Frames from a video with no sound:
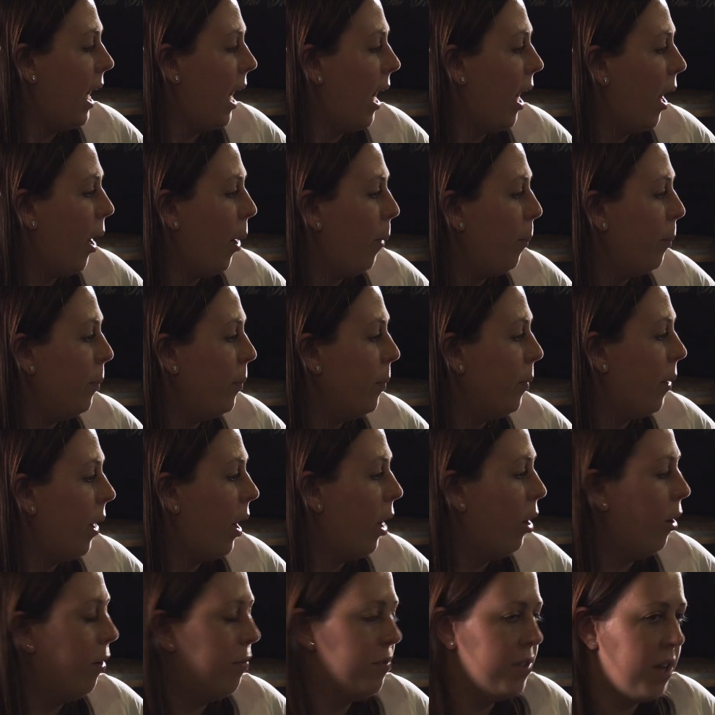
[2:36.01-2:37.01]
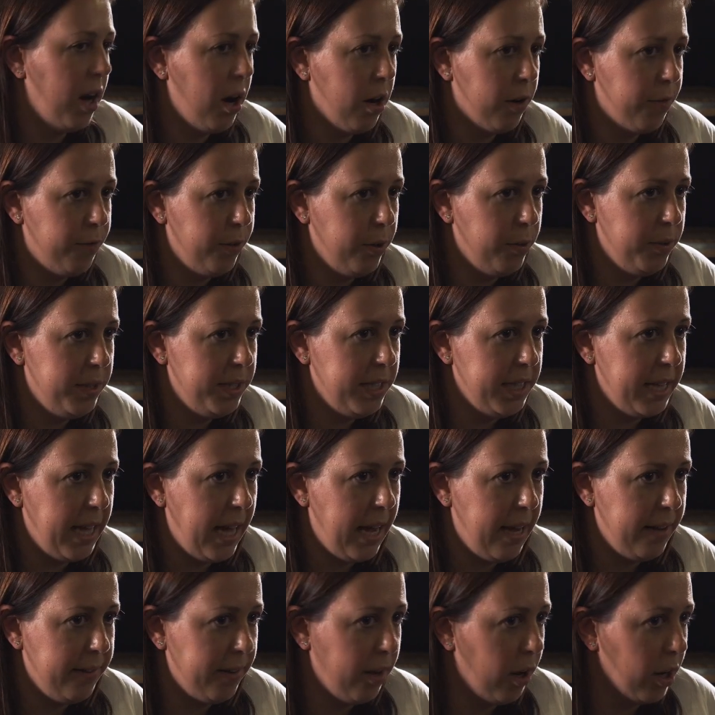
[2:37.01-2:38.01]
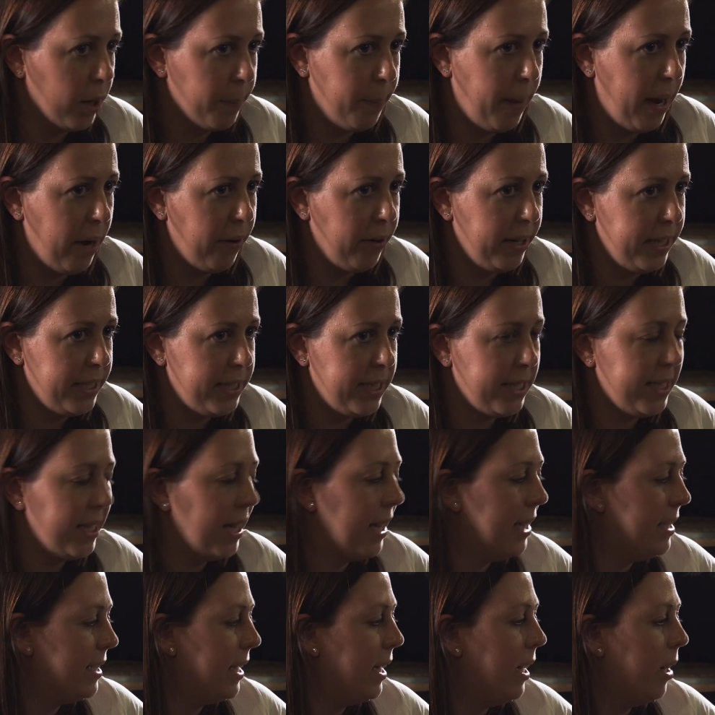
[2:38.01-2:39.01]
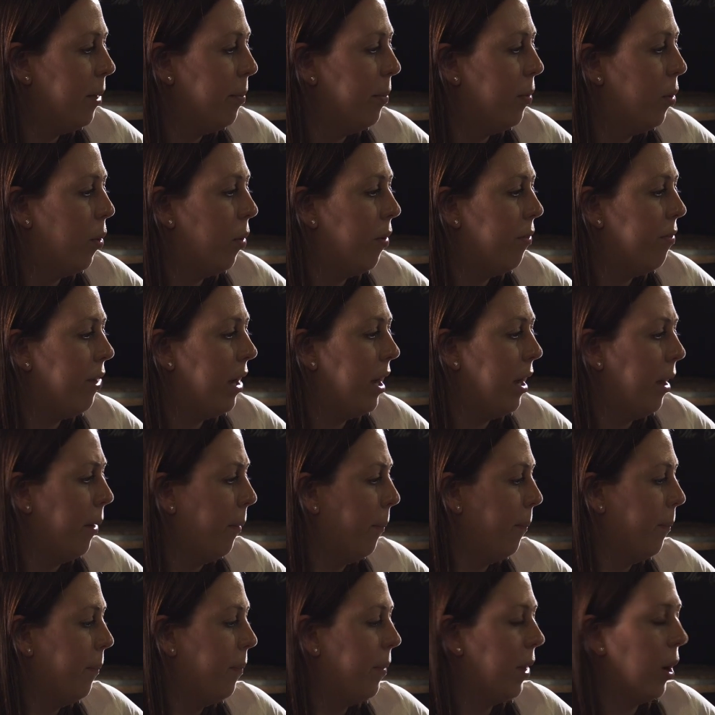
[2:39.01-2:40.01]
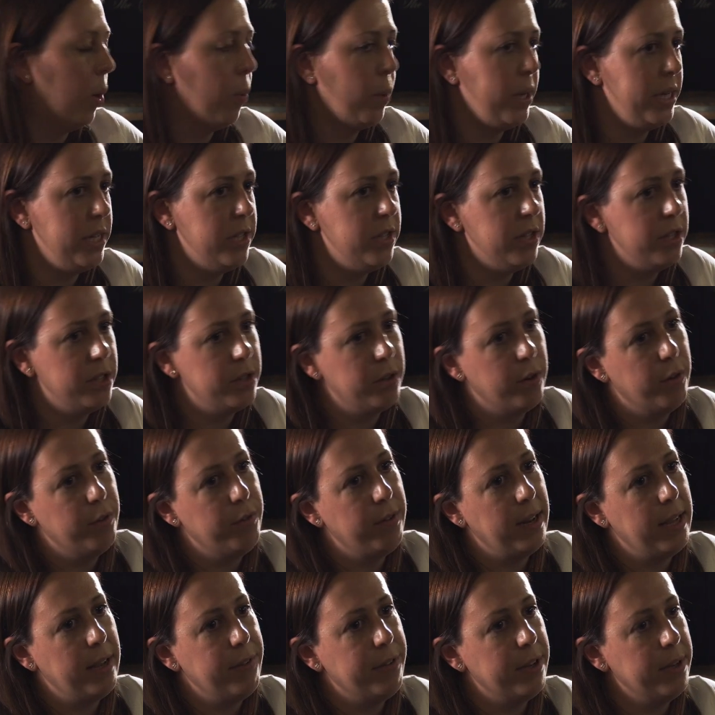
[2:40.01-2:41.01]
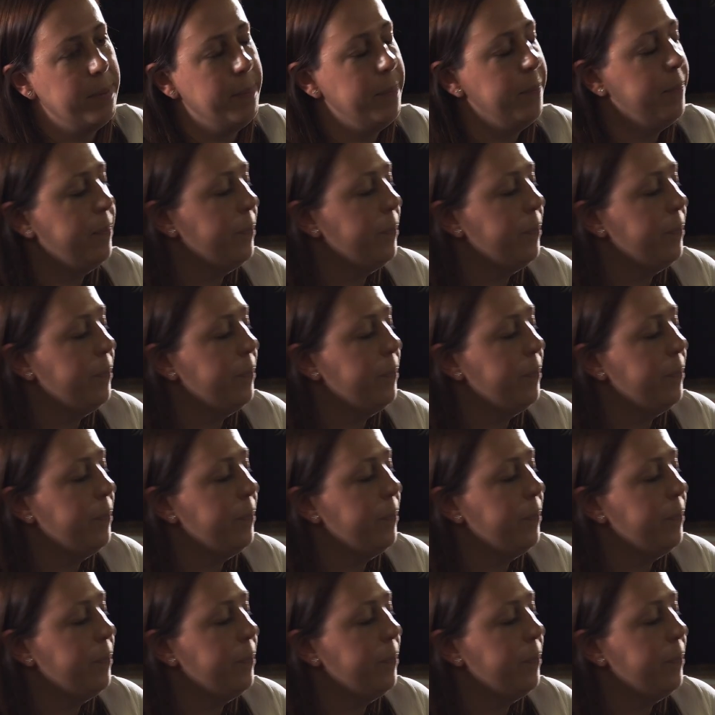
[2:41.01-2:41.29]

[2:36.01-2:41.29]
A lot of dark fruits in there, dark berries. It's a little more of a winter sort of flavour.